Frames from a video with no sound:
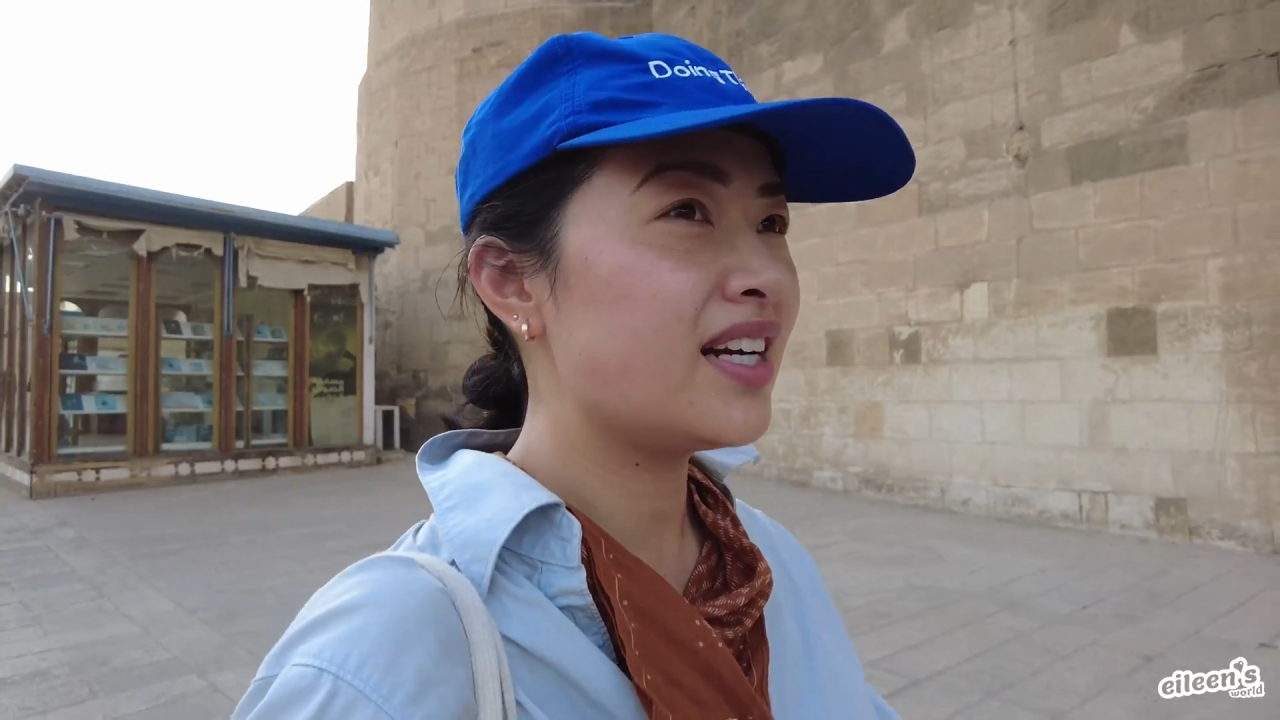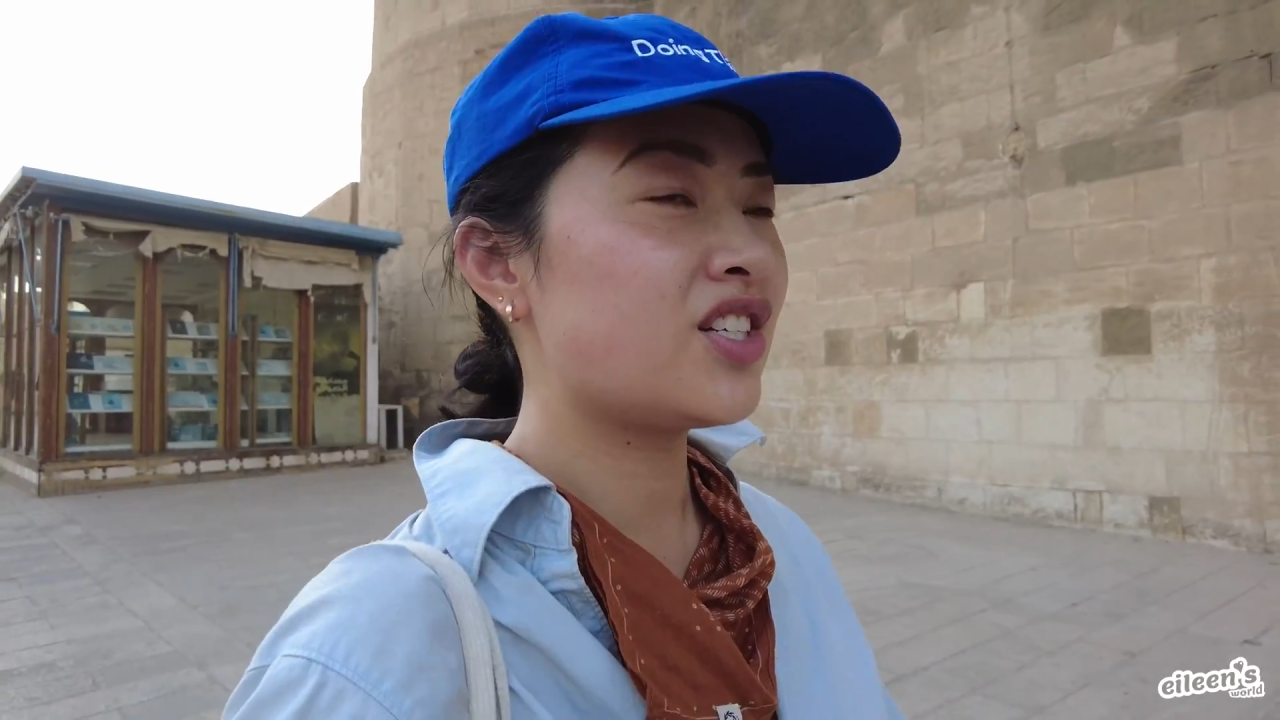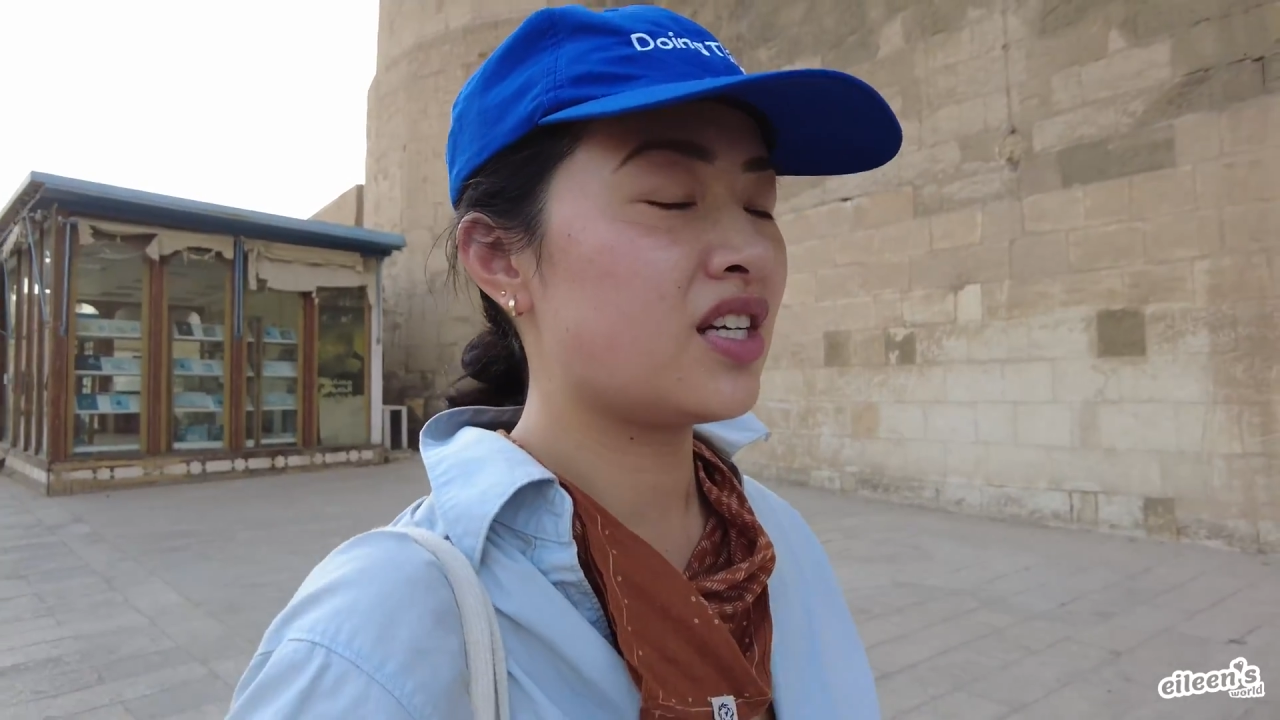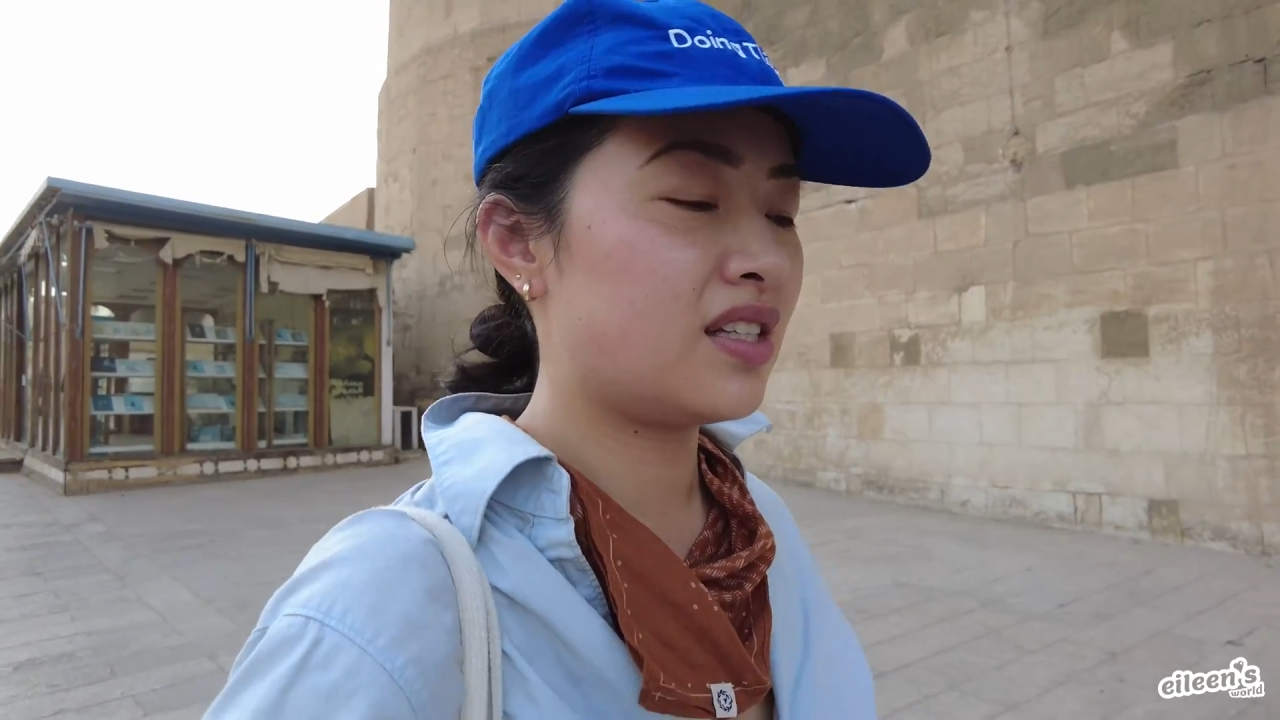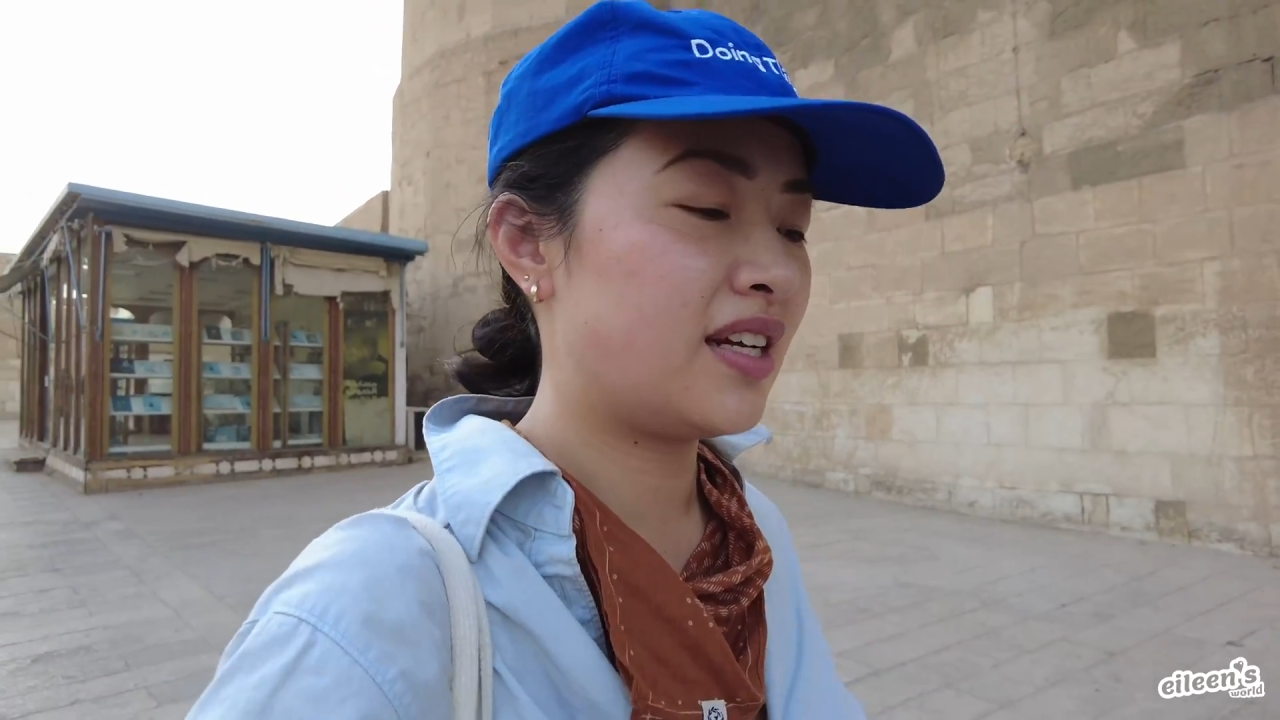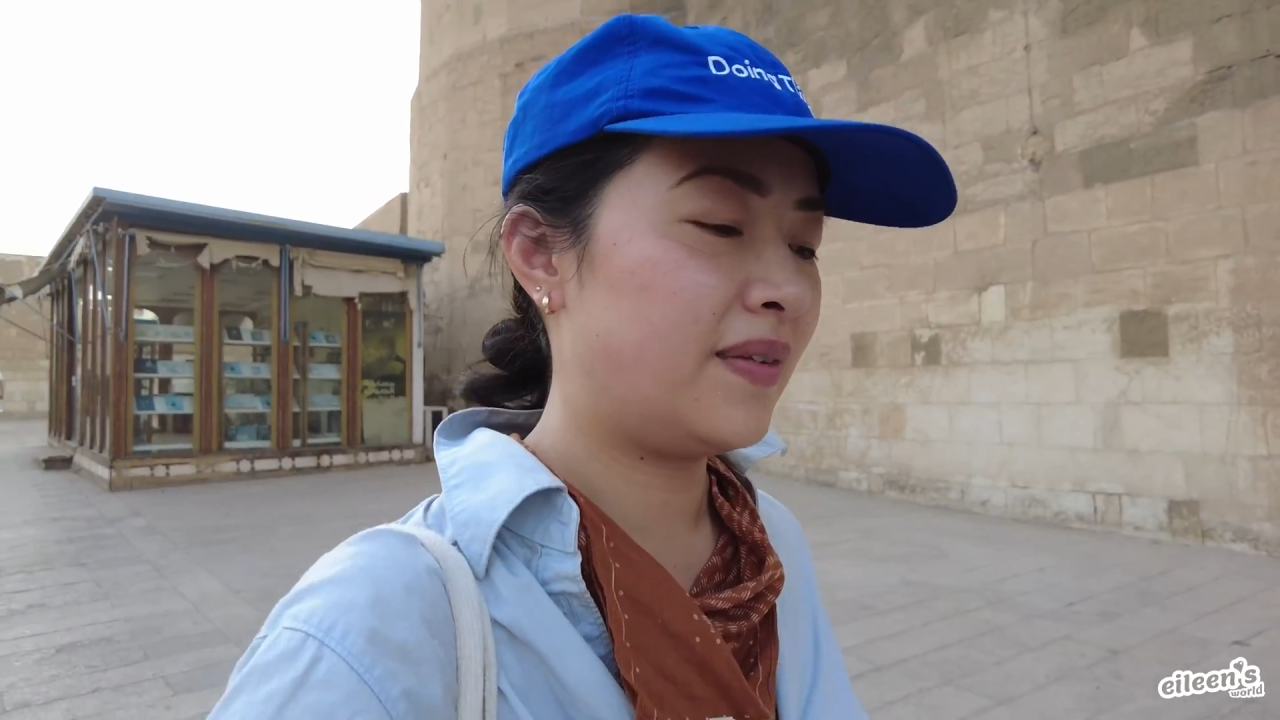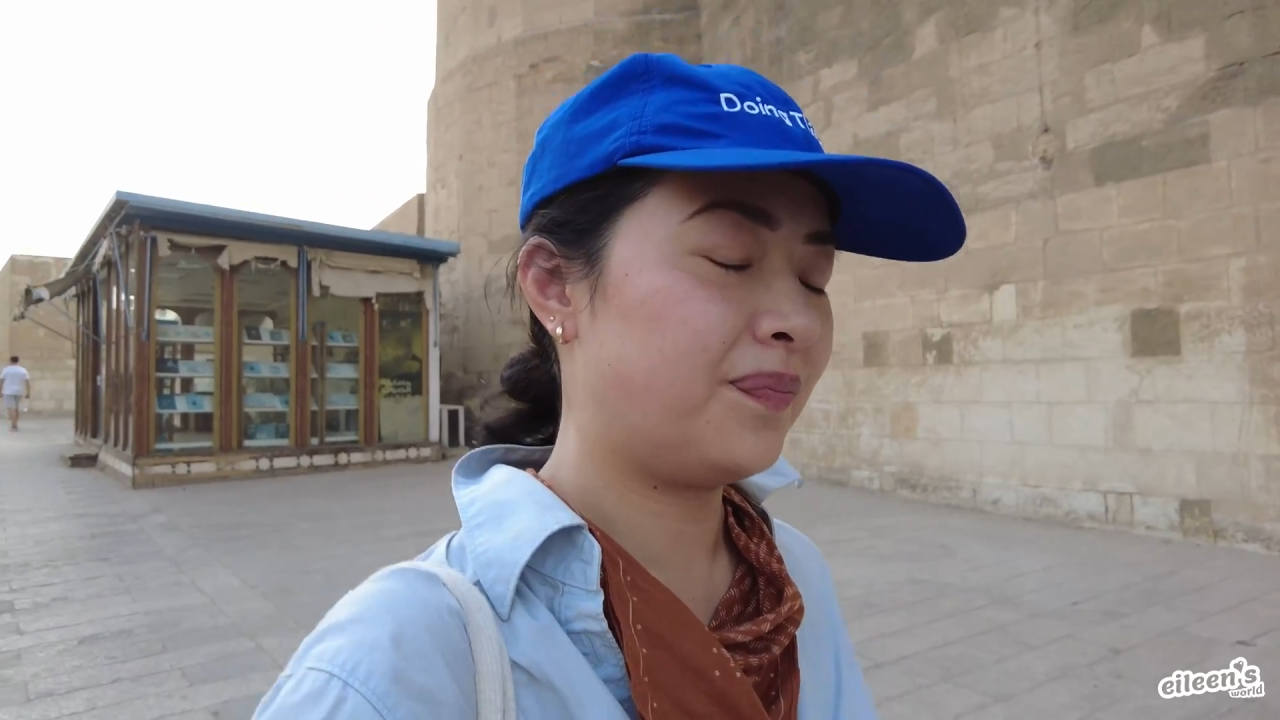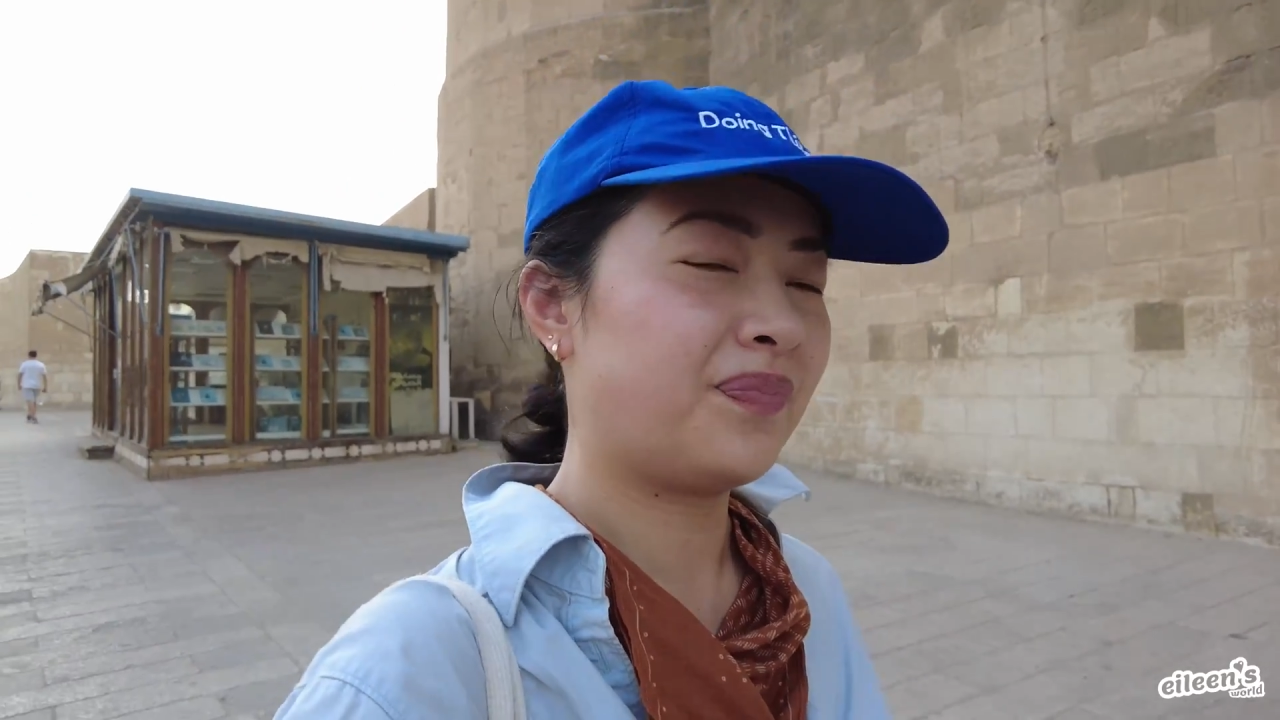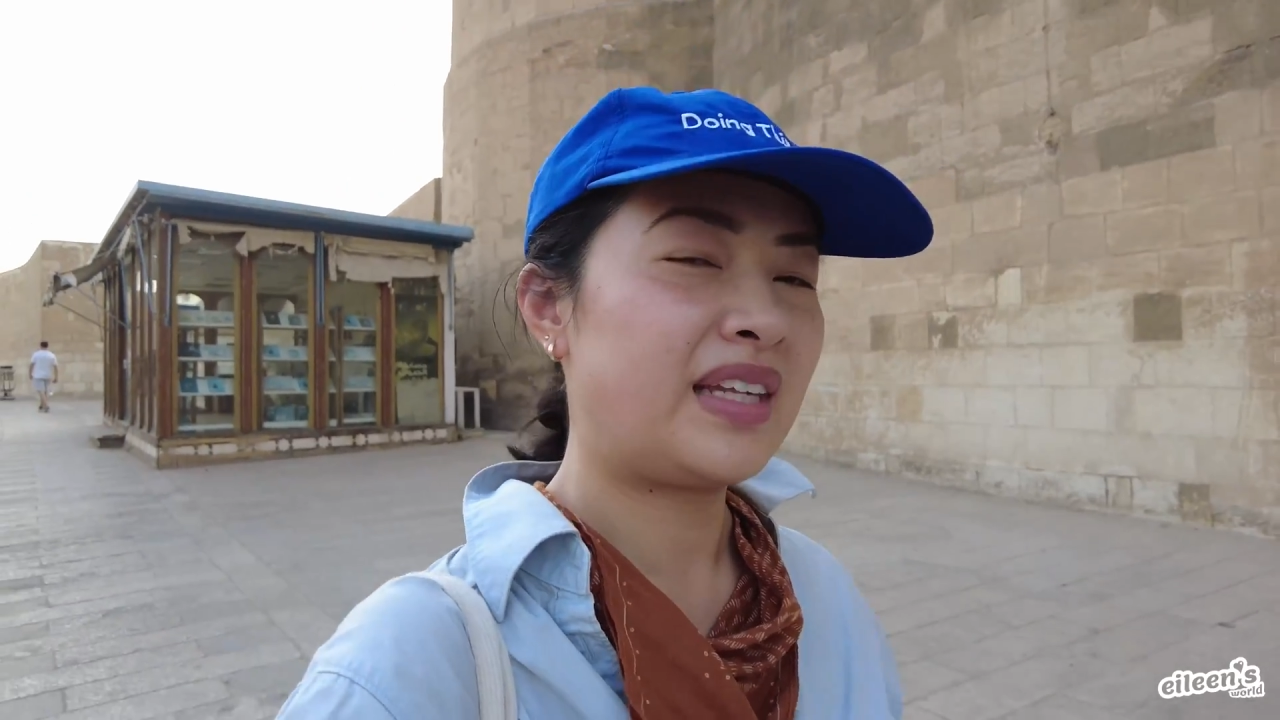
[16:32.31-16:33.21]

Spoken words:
interesting.